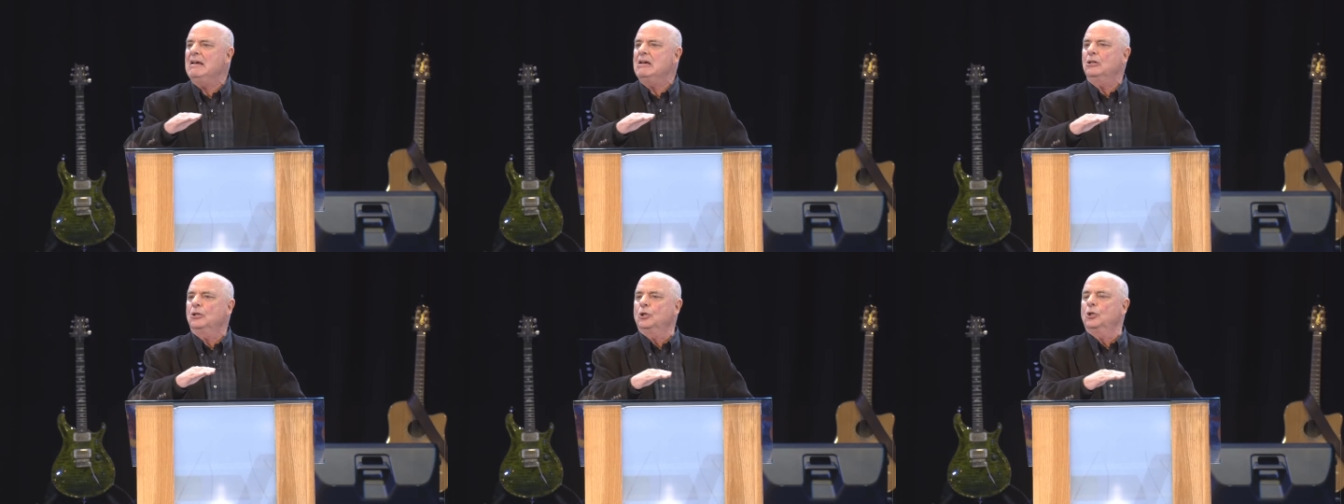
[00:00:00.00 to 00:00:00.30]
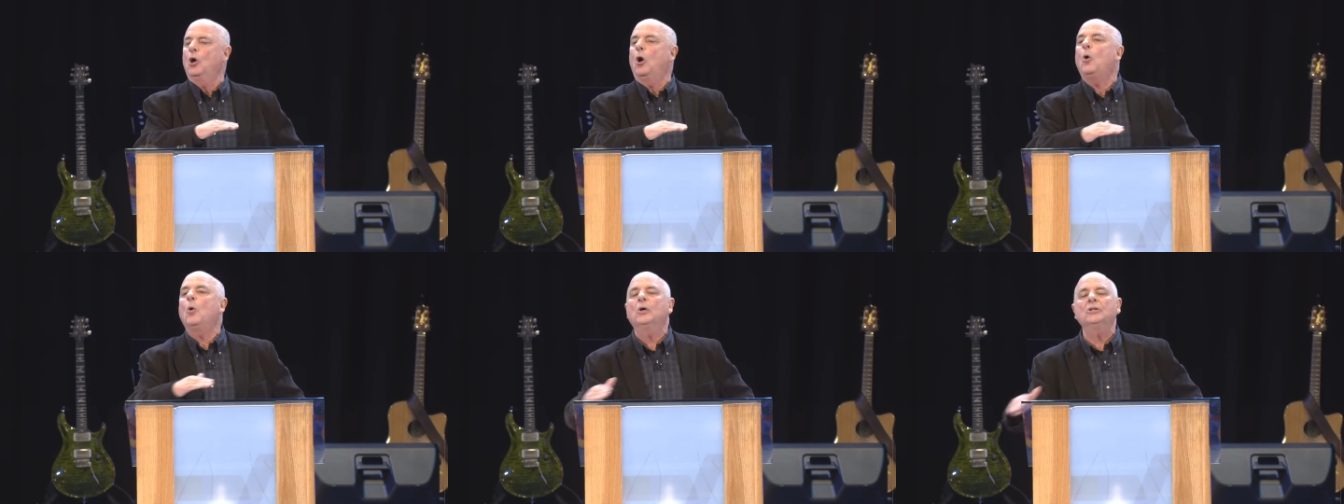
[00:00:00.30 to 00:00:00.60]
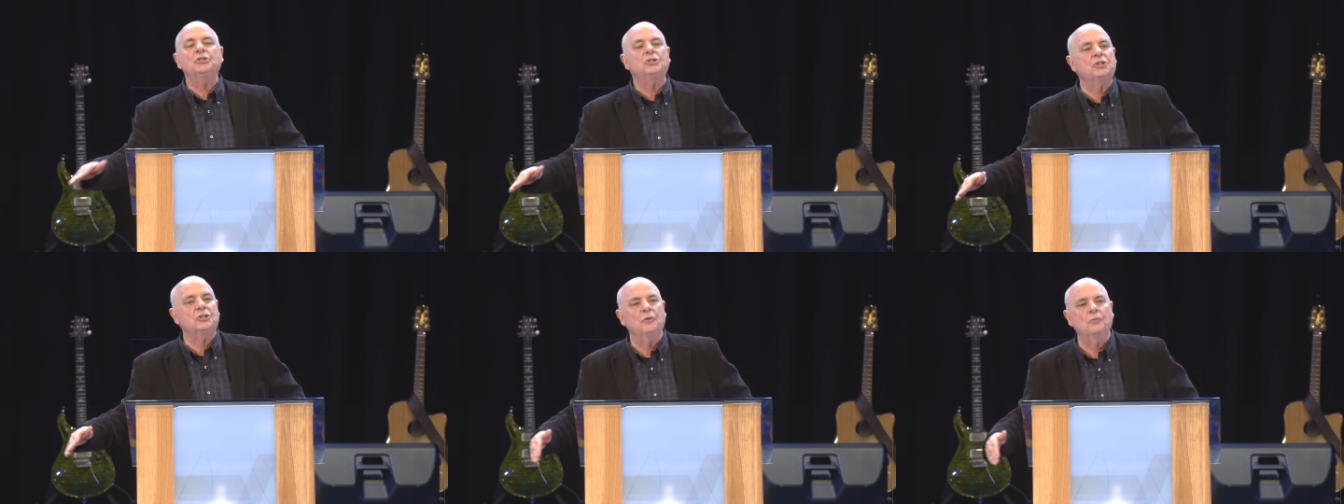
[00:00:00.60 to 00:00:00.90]

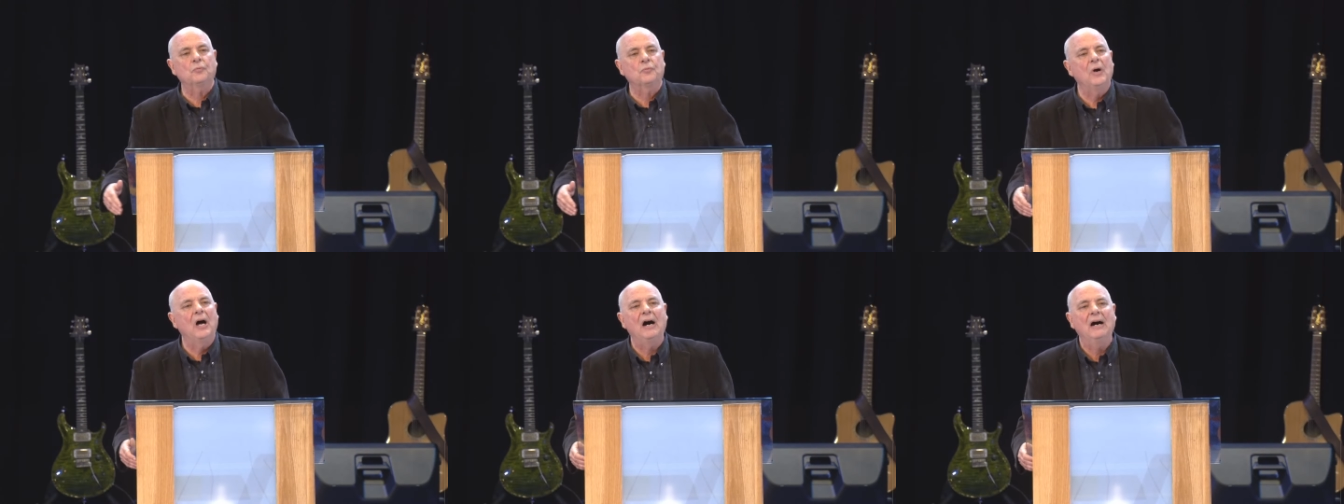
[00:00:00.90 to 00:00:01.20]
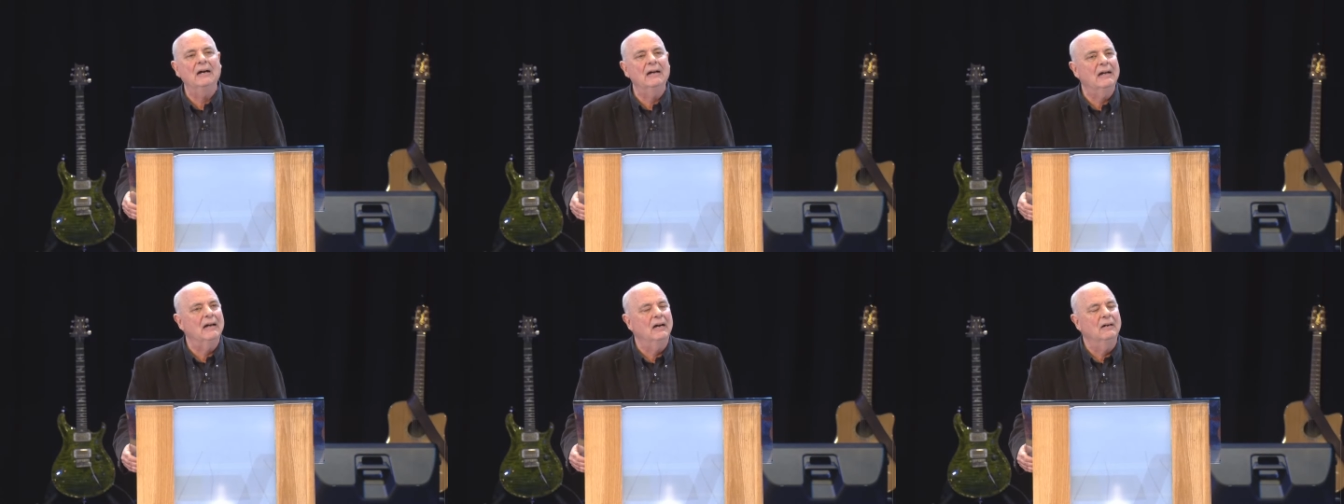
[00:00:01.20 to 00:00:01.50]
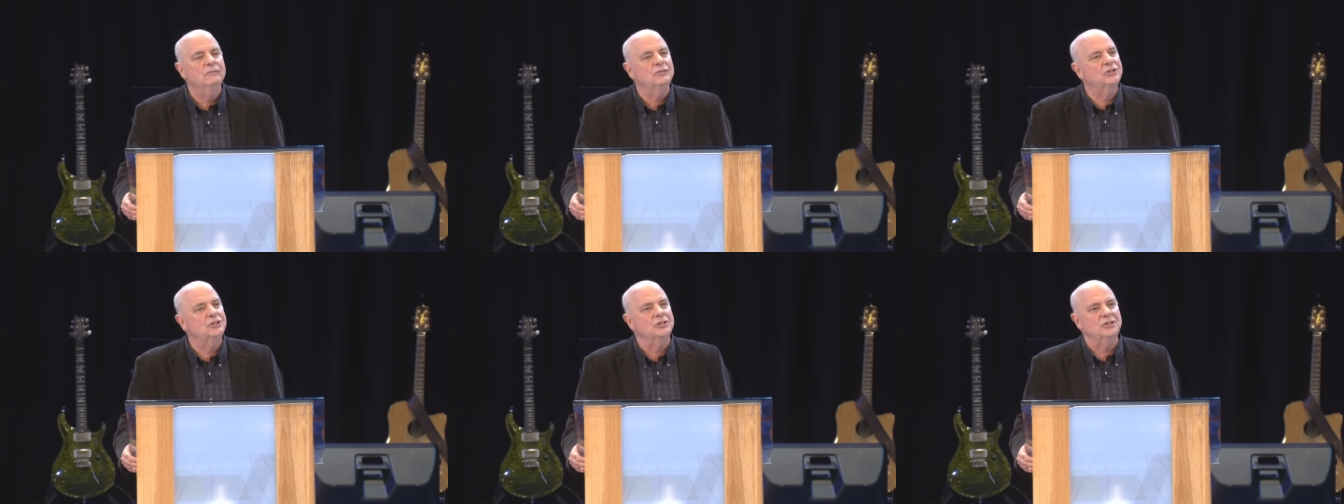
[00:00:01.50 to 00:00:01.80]
lowest rung
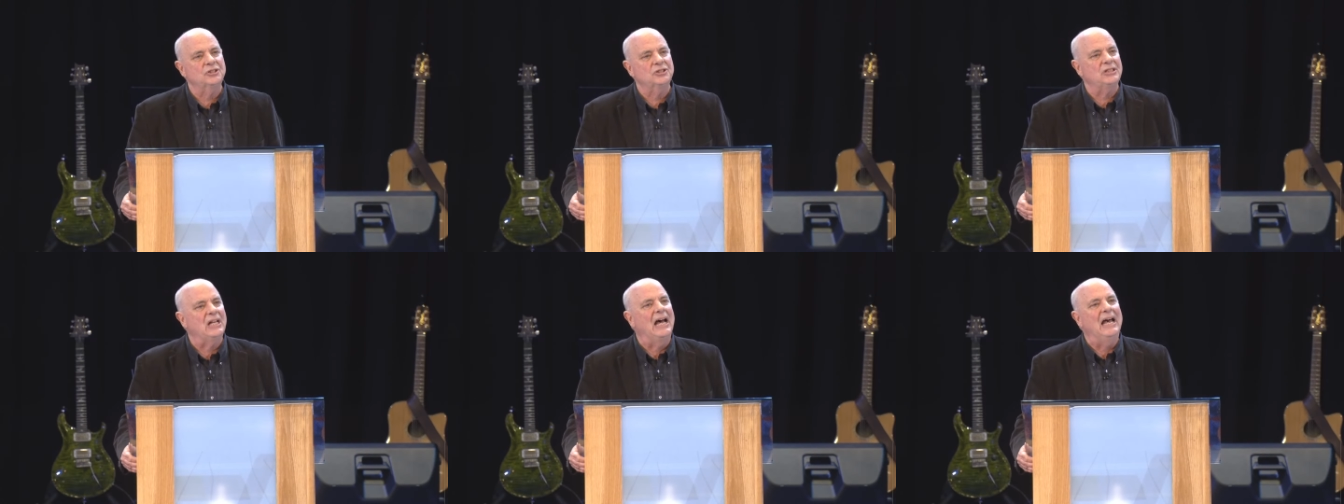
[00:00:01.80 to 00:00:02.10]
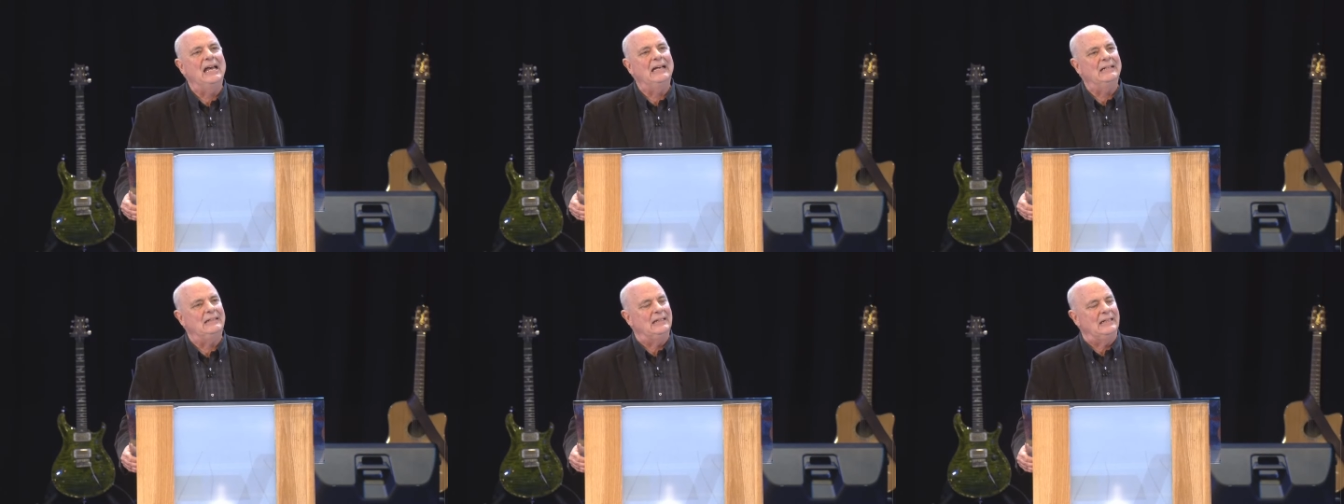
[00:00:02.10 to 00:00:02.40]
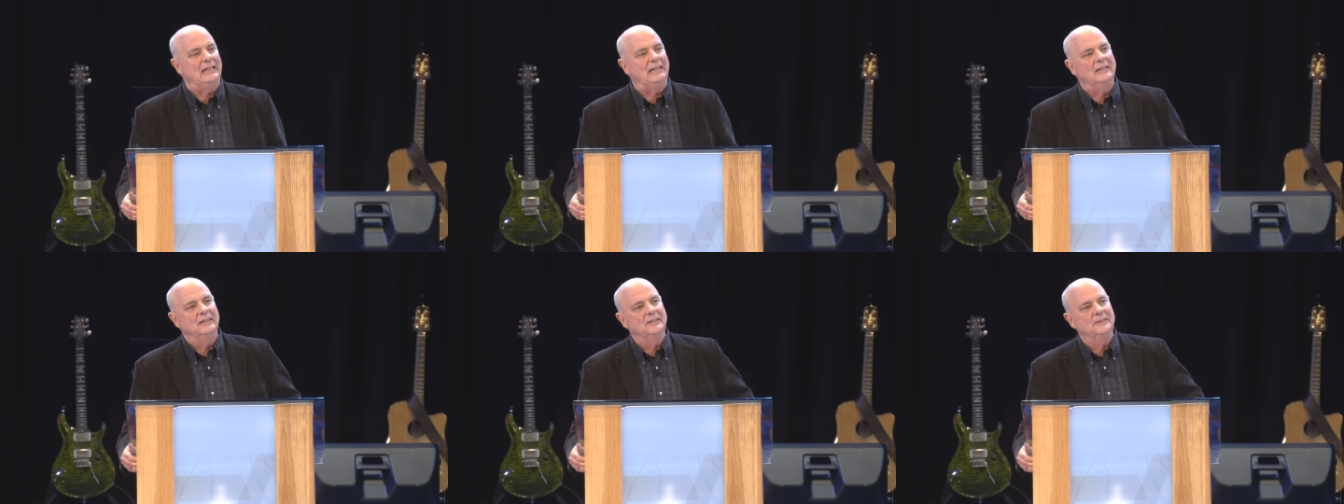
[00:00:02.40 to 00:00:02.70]
of society.